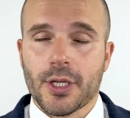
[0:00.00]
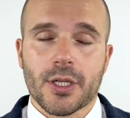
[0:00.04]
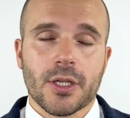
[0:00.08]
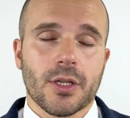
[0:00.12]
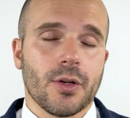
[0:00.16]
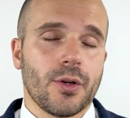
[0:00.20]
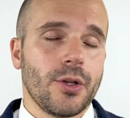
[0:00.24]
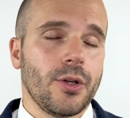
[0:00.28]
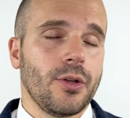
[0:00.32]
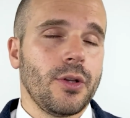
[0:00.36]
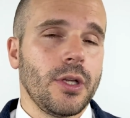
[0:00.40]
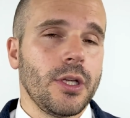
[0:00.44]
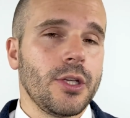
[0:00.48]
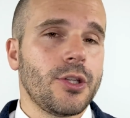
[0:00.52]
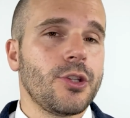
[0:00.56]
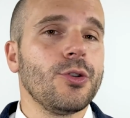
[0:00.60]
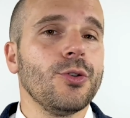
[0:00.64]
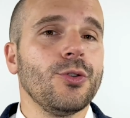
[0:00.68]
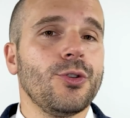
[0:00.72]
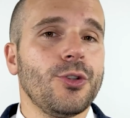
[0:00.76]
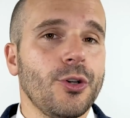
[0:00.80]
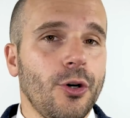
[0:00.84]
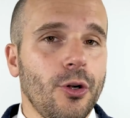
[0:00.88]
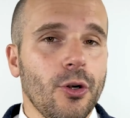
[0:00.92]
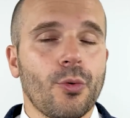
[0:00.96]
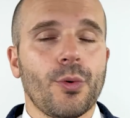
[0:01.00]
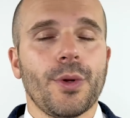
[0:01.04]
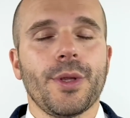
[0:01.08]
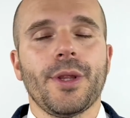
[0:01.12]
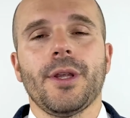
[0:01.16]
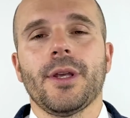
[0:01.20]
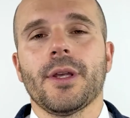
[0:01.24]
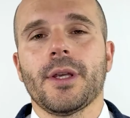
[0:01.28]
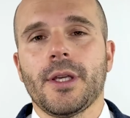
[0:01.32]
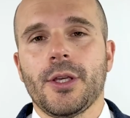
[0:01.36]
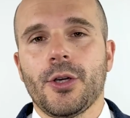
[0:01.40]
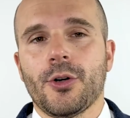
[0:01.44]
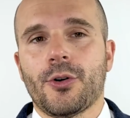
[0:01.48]
So you need to talk with
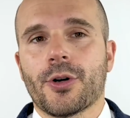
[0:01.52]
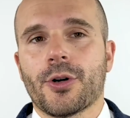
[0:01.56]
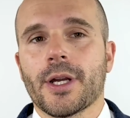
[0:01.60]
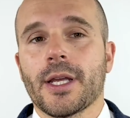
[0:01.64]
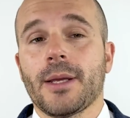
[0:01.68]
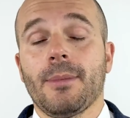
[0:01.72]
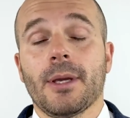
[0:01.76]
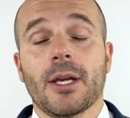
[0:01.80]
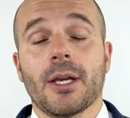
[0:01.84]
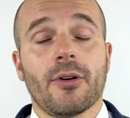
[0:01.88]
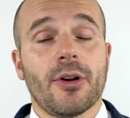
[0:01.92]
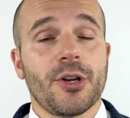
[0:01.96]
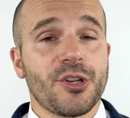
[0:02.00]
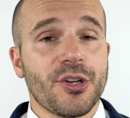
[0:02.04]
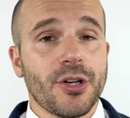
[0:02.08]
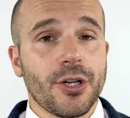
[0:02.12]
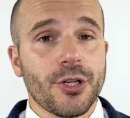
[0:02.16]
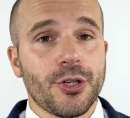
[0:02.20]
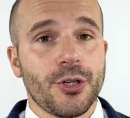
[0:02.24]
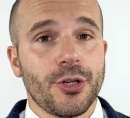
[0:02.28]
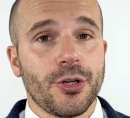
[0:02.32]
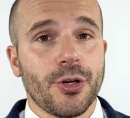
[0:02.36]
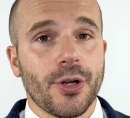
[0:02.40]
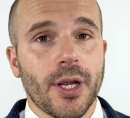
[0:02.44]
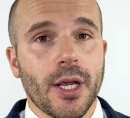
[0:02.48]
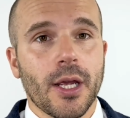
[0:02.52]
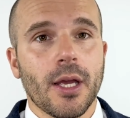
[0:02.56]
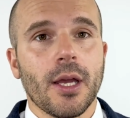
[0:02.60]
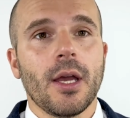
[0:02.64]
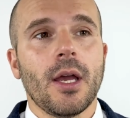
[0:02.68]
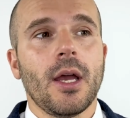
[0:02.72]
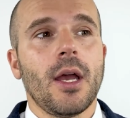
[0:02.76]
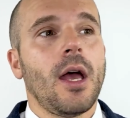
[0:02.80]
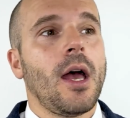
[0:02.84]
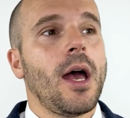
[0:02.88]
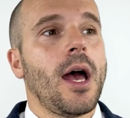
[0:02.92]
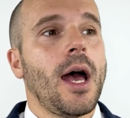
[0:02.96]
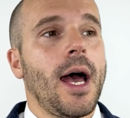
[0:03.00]
your immigration attorney
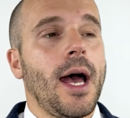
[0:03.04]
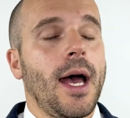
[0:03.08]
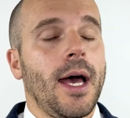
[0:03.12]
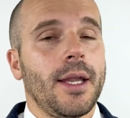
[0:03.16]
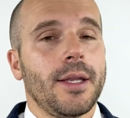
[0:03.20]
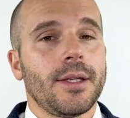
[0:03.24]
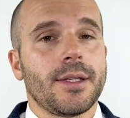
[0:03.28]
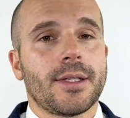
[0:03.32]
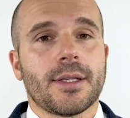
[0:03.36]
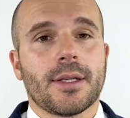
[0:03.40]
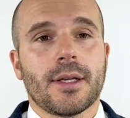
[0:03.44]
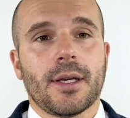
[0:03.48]
and